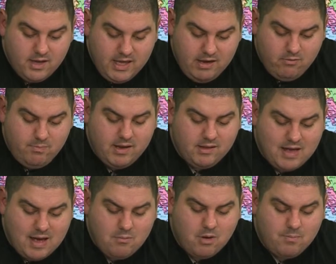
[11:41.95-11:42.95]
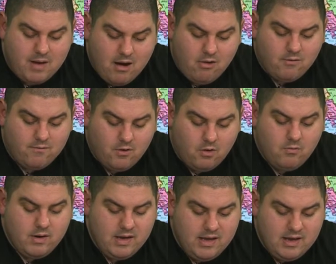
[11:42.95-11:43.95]
he would be a lot more powerful
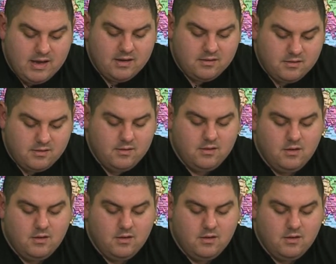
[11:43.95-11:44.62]
when he gets